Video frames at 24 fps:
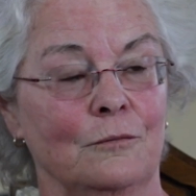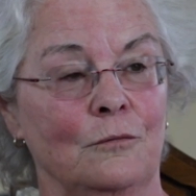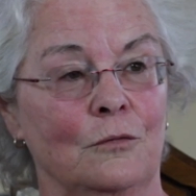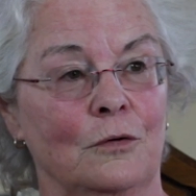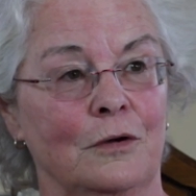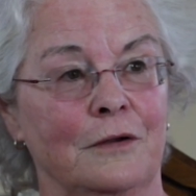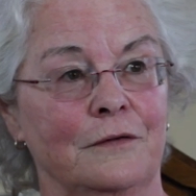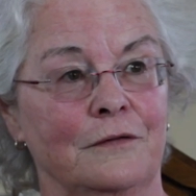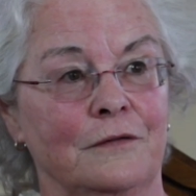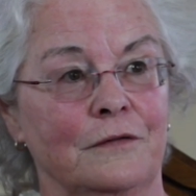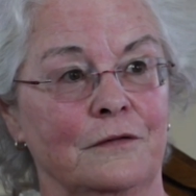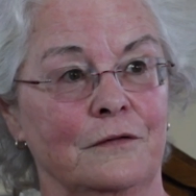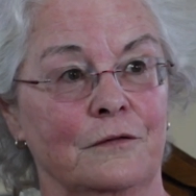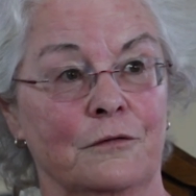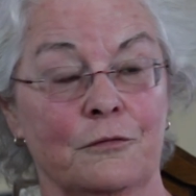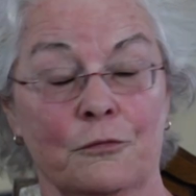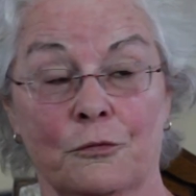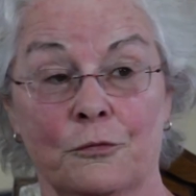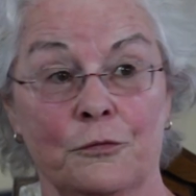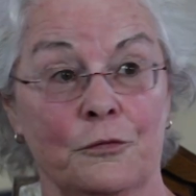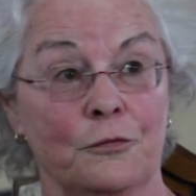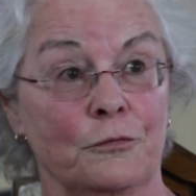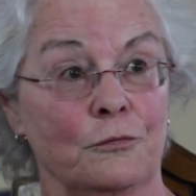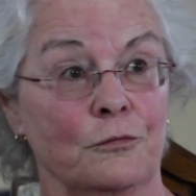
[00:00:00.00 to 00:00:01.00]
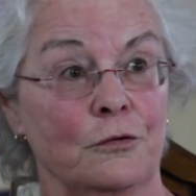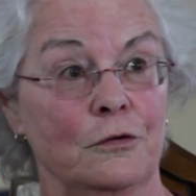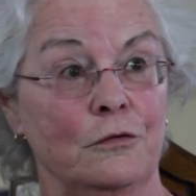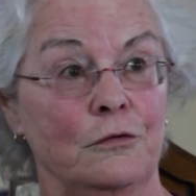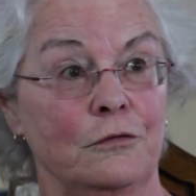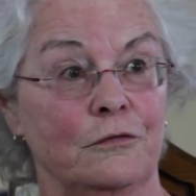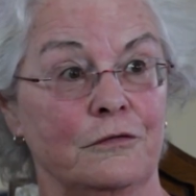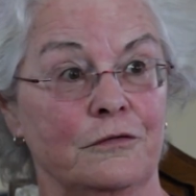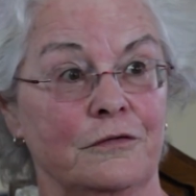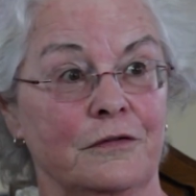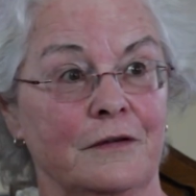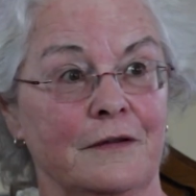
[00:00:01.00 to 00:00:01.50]
was through the
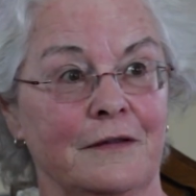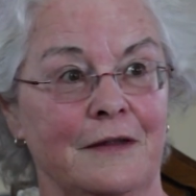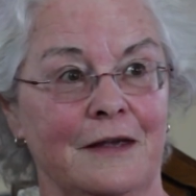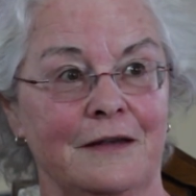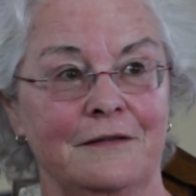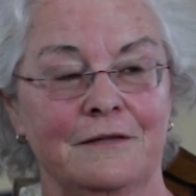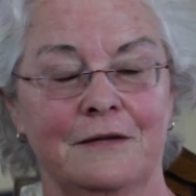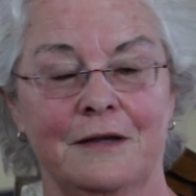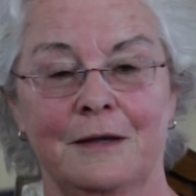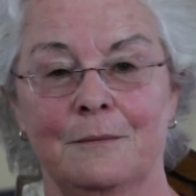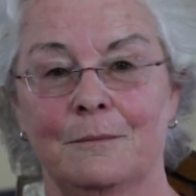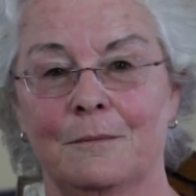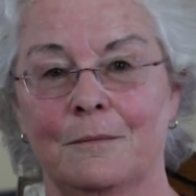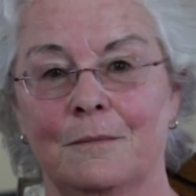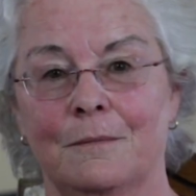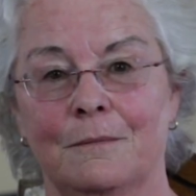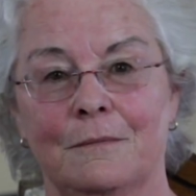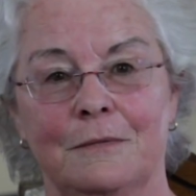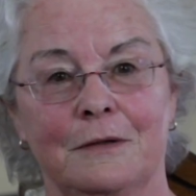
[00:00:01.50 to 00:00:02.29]
roof. And they said